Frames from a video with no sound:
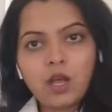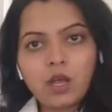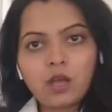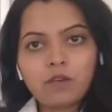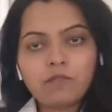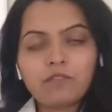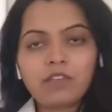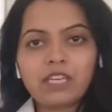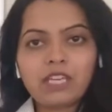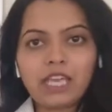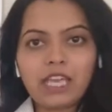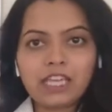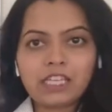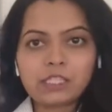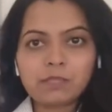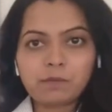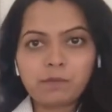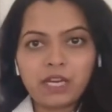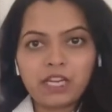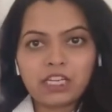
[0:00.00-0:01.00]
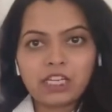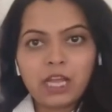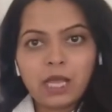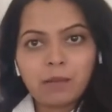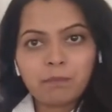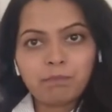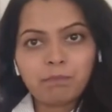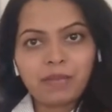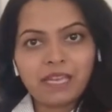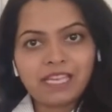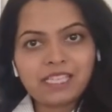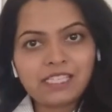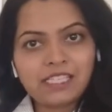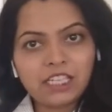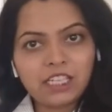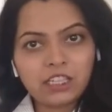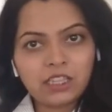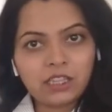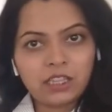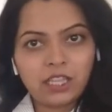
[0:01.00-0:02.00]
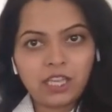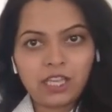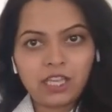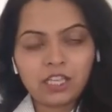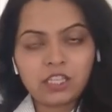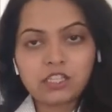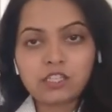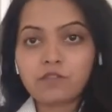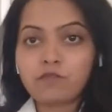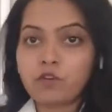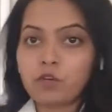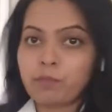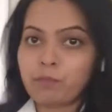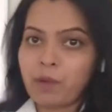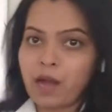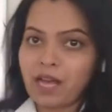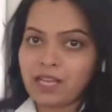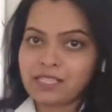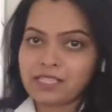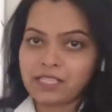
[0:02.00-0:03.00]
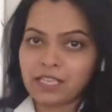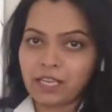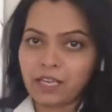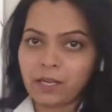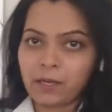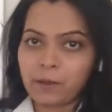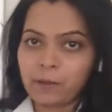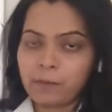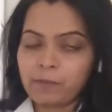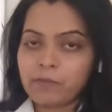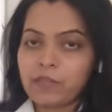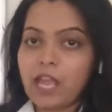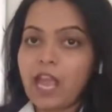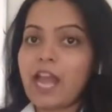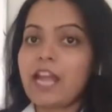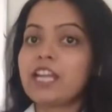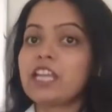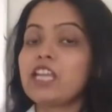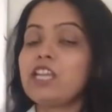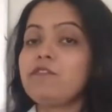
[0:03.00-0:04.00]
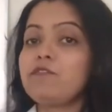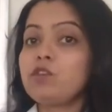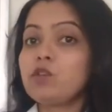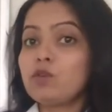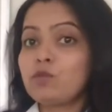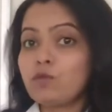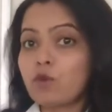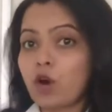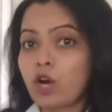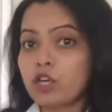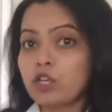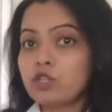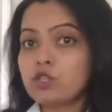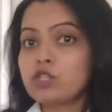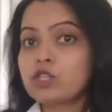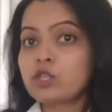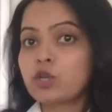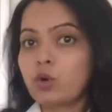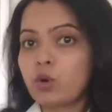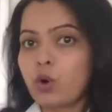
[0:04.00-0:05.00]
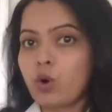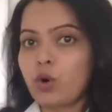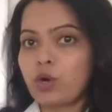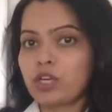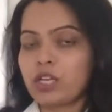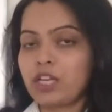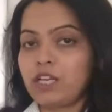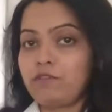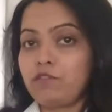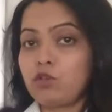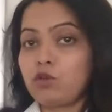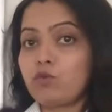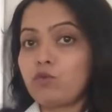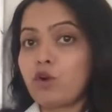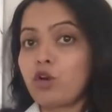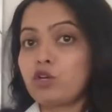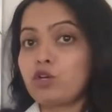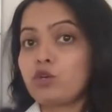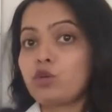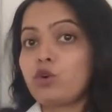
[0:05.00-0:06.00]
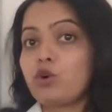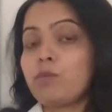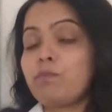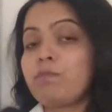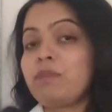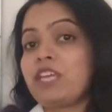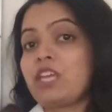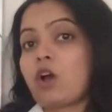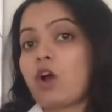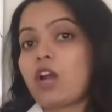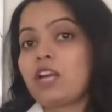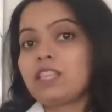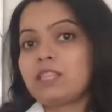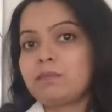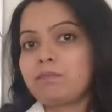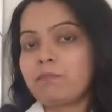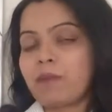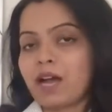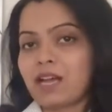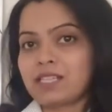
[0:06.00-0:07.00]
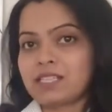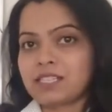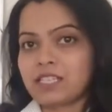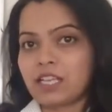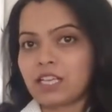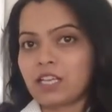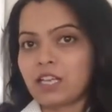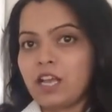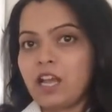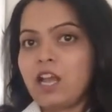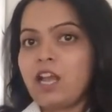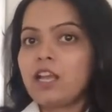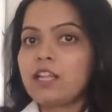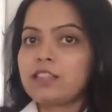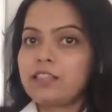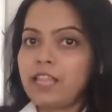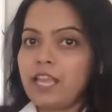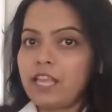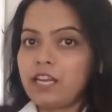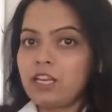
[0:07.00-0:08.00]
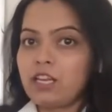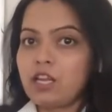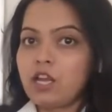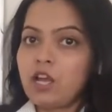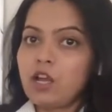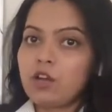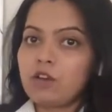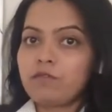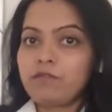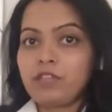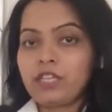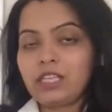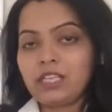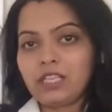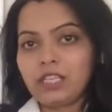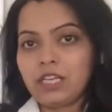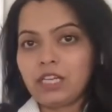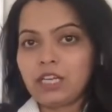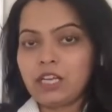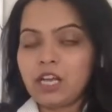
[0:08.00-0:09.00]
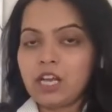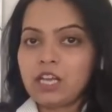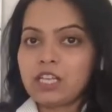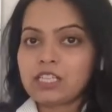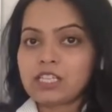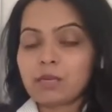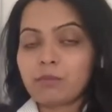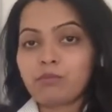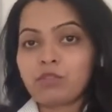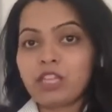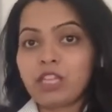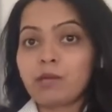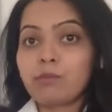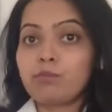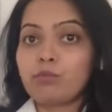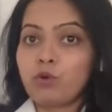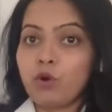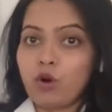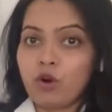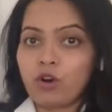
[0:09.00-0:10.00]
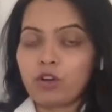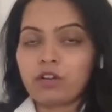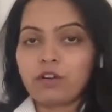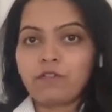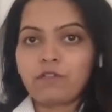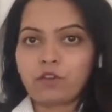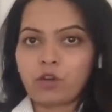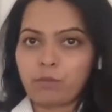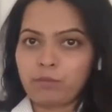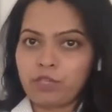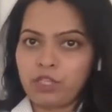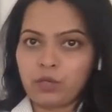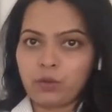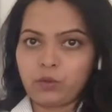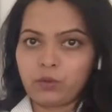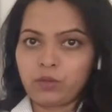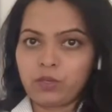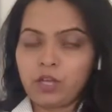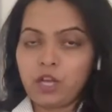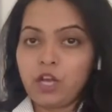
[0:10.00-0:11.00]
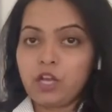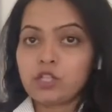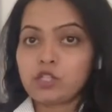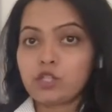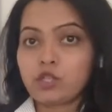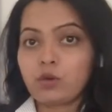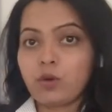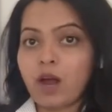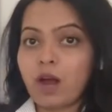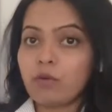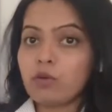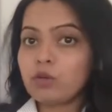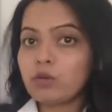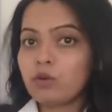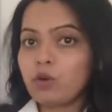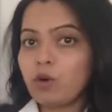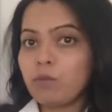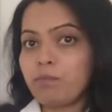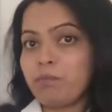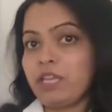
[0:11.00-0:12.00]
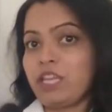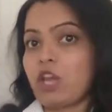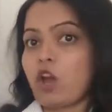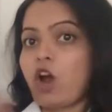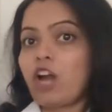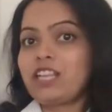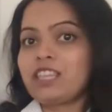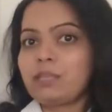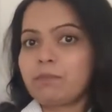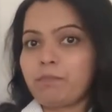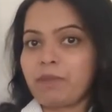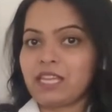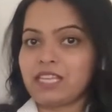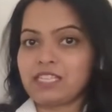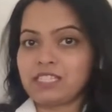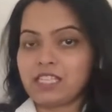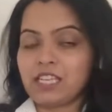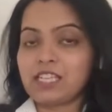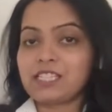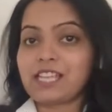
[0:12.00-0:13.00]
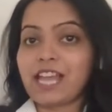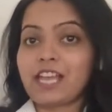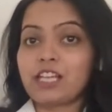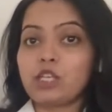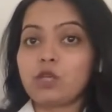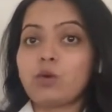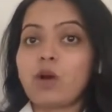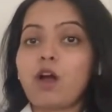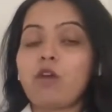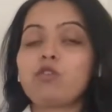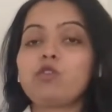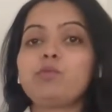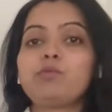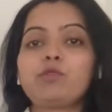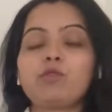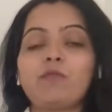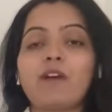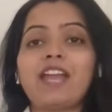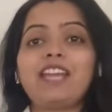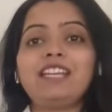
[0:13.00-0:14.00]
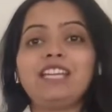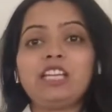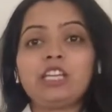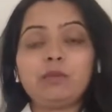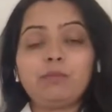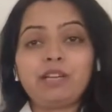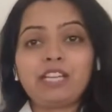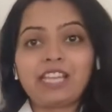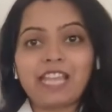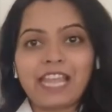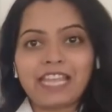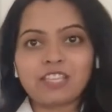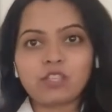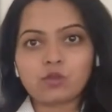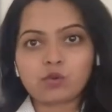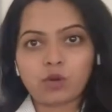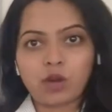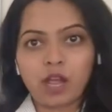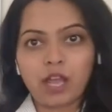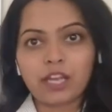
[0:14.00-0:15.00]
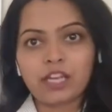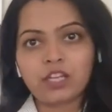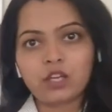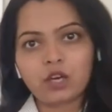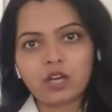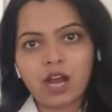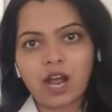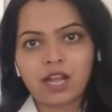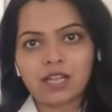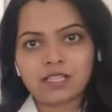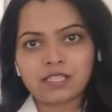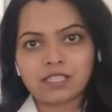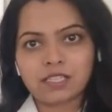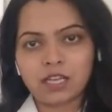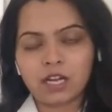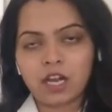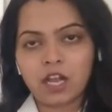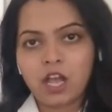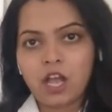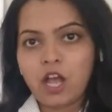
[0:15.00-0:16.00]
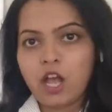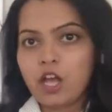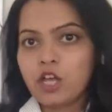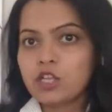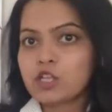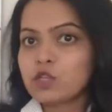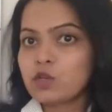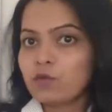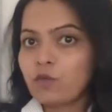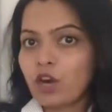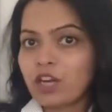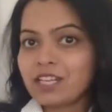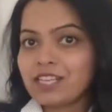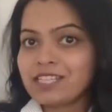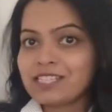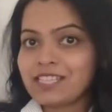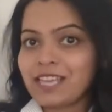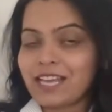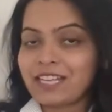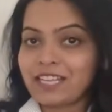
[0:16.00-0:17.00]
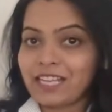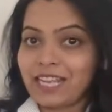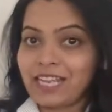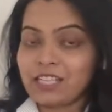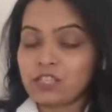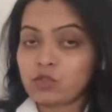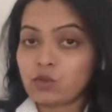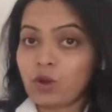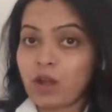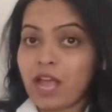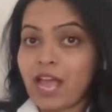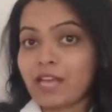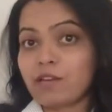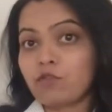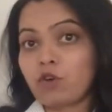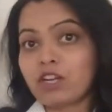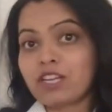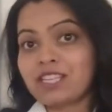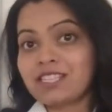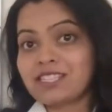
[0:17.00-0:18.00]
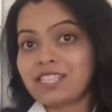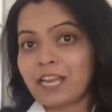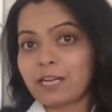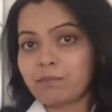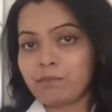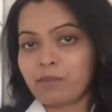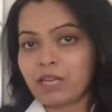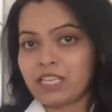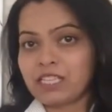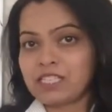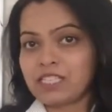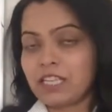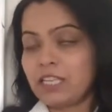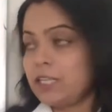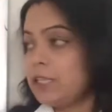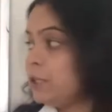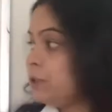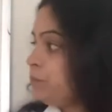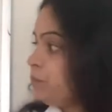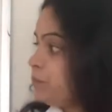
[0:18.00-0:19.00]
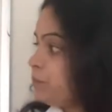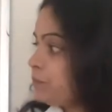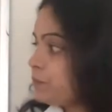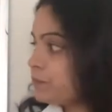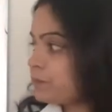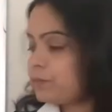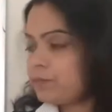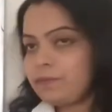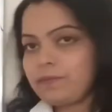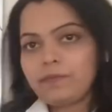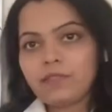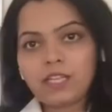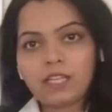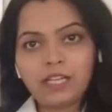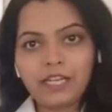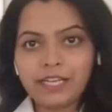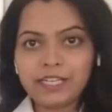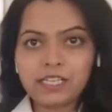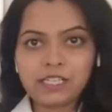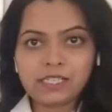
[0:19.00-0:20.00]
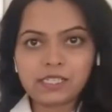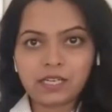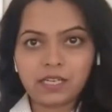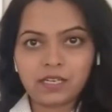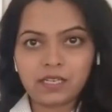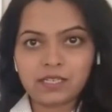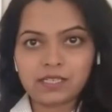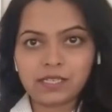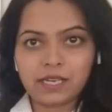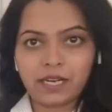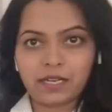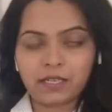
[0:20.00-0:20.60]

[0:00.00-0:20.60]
we expect basic things for passing. And if you want to score, if you want to go beyond passing, then we need something more from you. So you have to go beyond the basics and you have to provide little bit extra in your answer. So what is that extra and what is that basic? Let us understand.